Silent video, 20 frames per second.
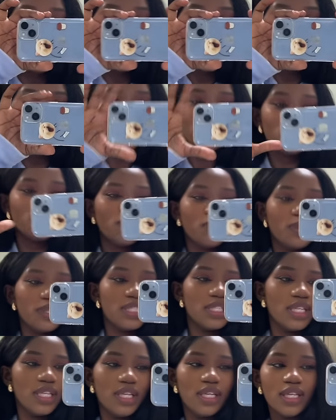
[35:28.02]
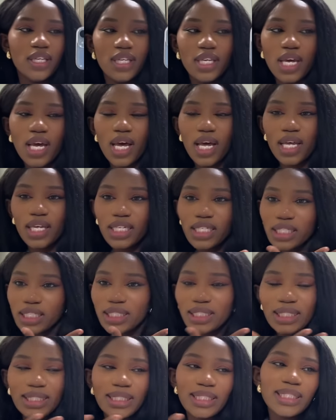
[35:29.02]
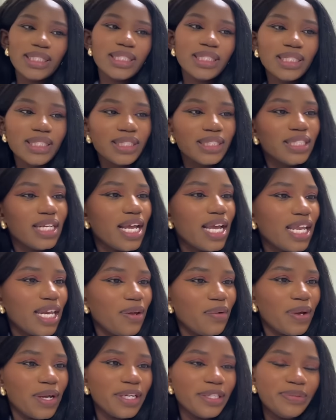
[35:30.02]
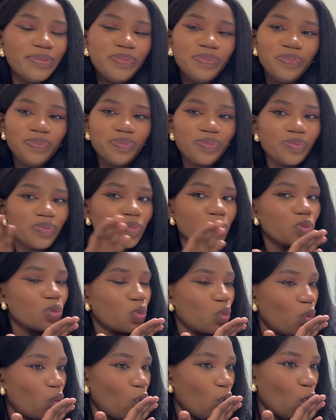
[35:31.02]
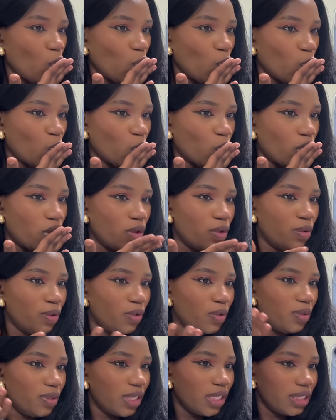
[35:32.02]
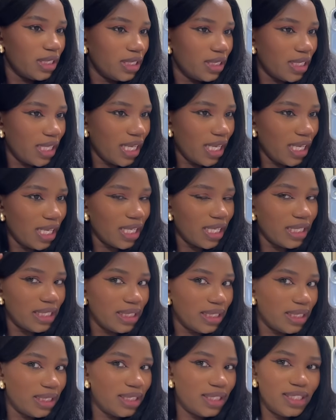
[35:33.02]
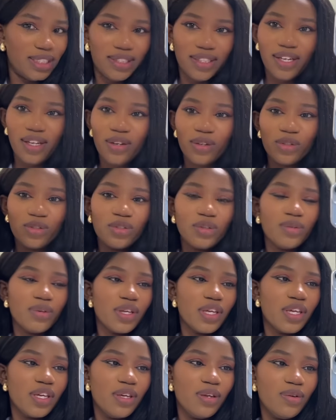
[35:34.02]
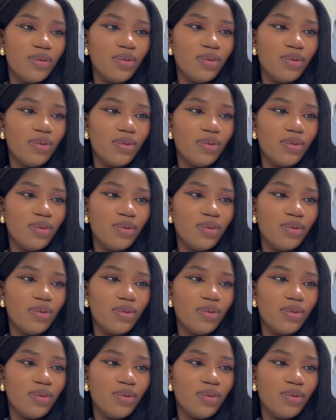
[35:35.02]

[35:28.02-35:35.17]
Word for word: but you know what yeah Anyway. Um, ooh, the seeds. It looks so cute.